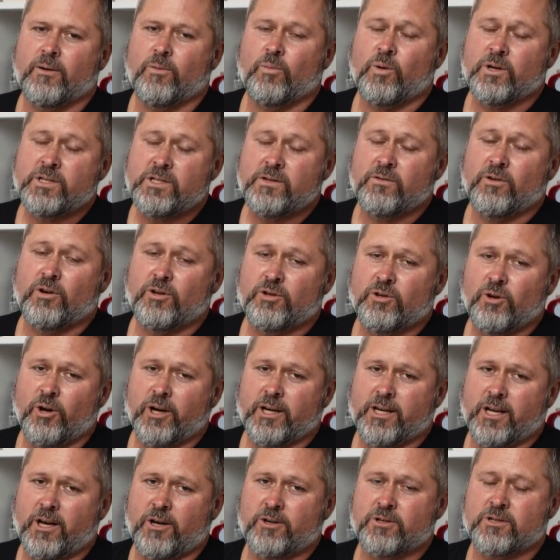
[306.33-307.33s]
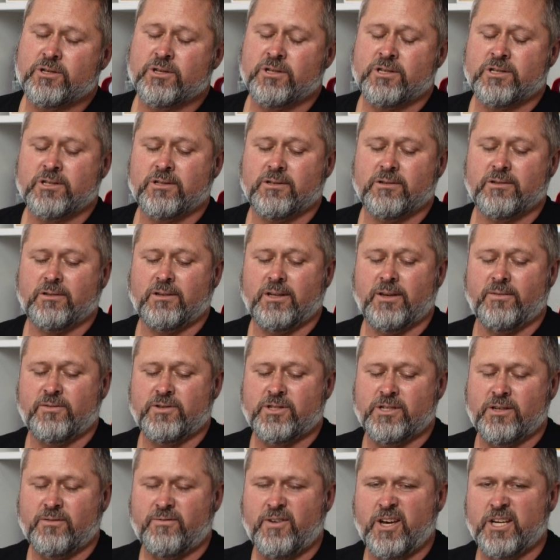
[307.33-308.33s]
Once you've got a diagnosis, if
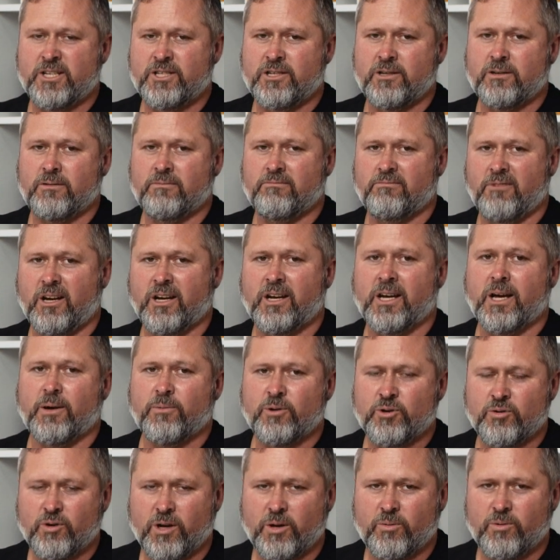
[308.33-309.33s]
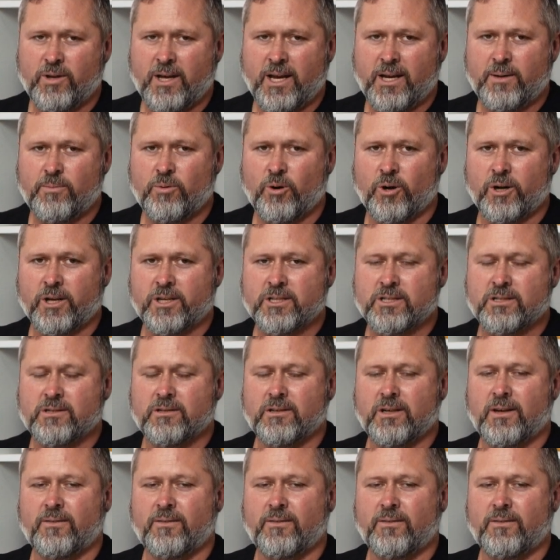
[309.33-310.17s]
it's infection, okay, we treat it with antibiotics.